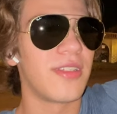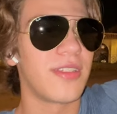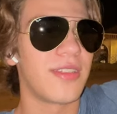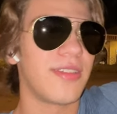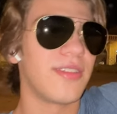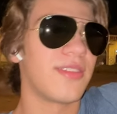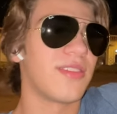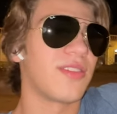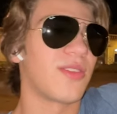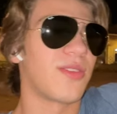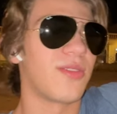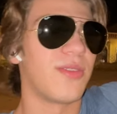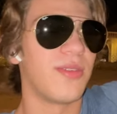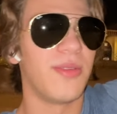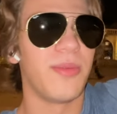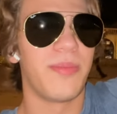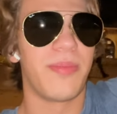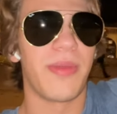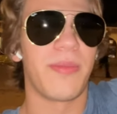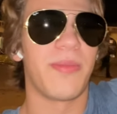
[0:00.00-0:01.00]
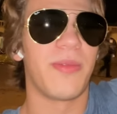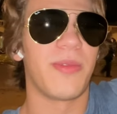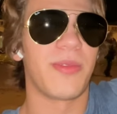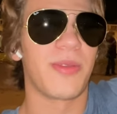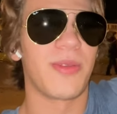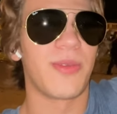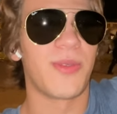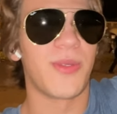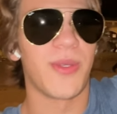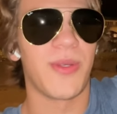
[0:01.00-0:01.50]
because the cool people
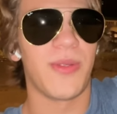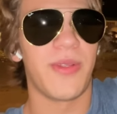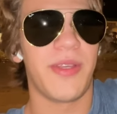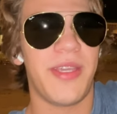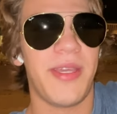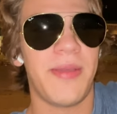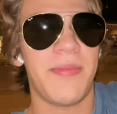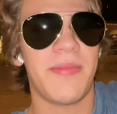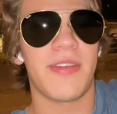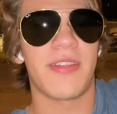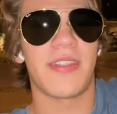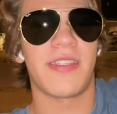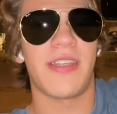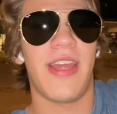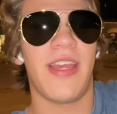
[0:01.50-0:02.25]
would go away. I'm not an